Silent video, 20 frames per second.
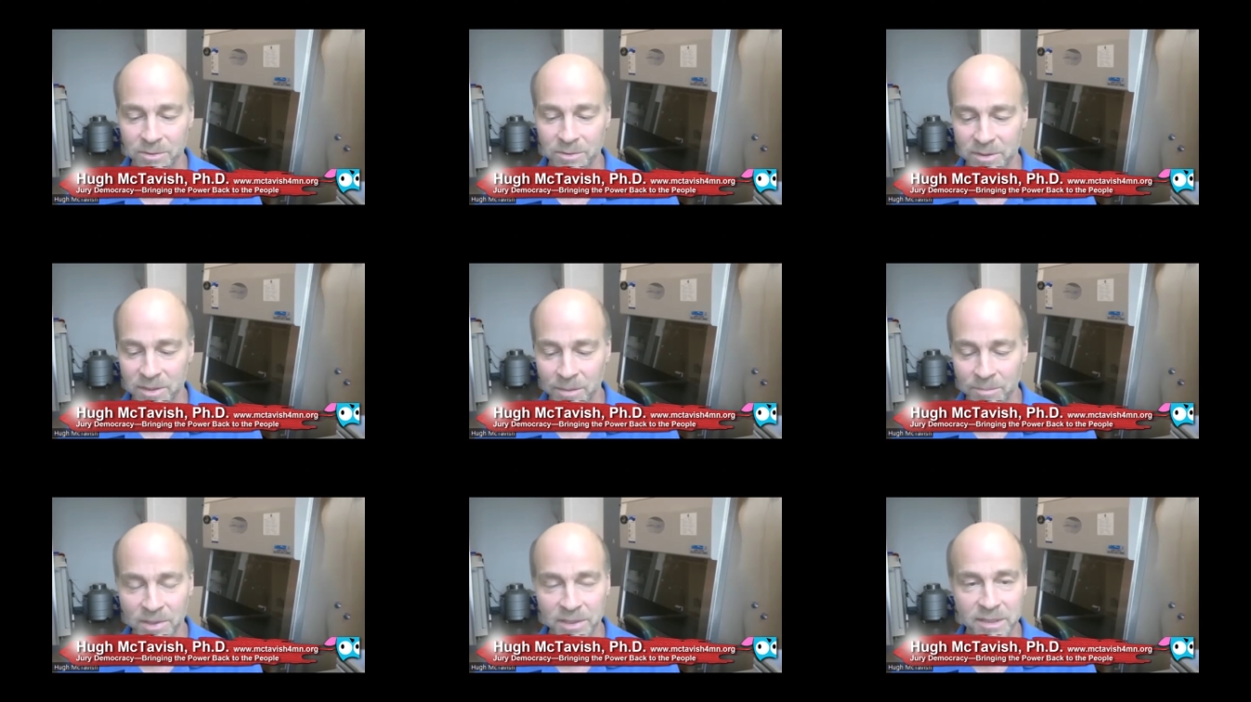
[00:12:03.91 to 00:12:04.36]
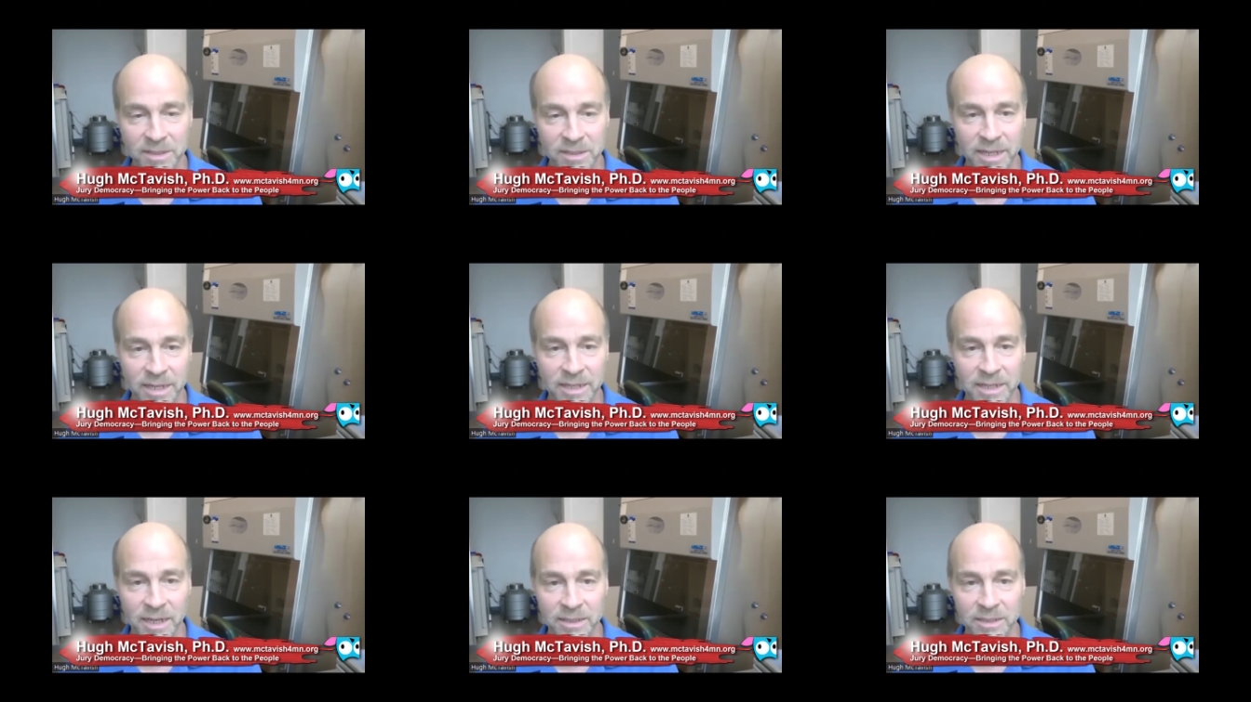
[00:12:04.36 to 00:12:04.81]
some of the
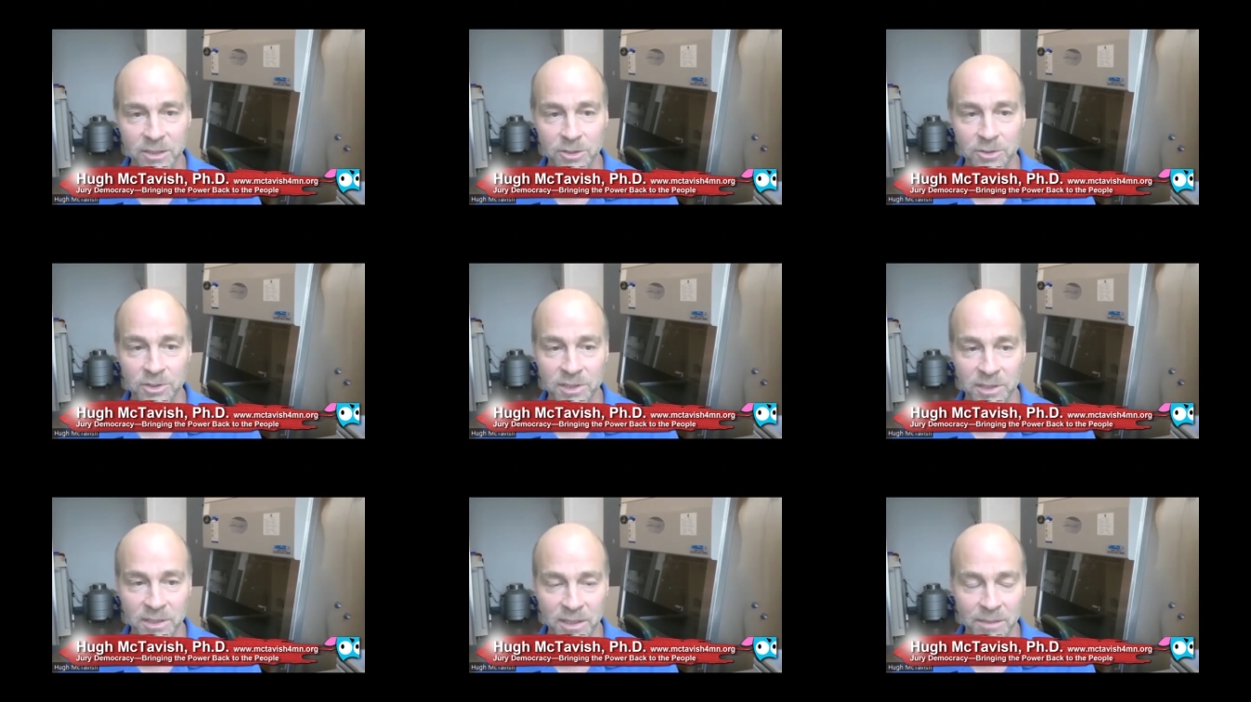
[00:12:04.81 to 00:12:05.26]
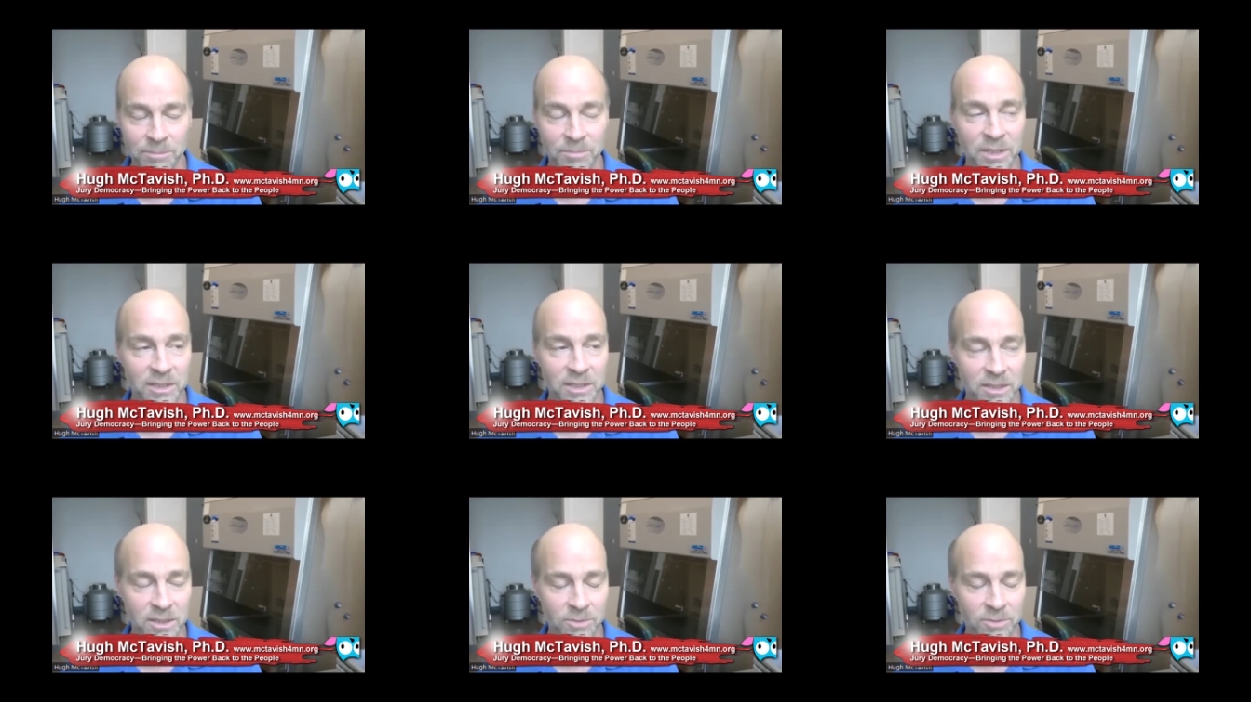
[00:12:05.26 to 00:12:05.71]
state constitutions, I think
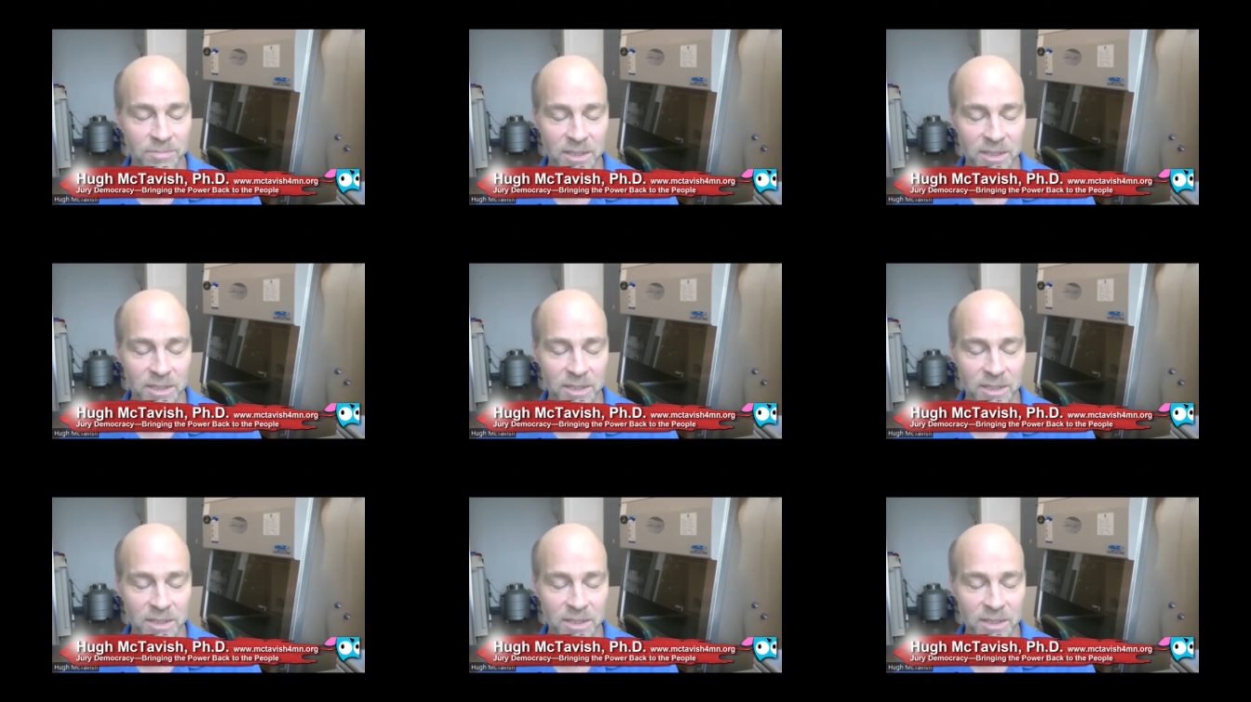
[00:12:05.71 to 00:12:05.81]
Minnesota,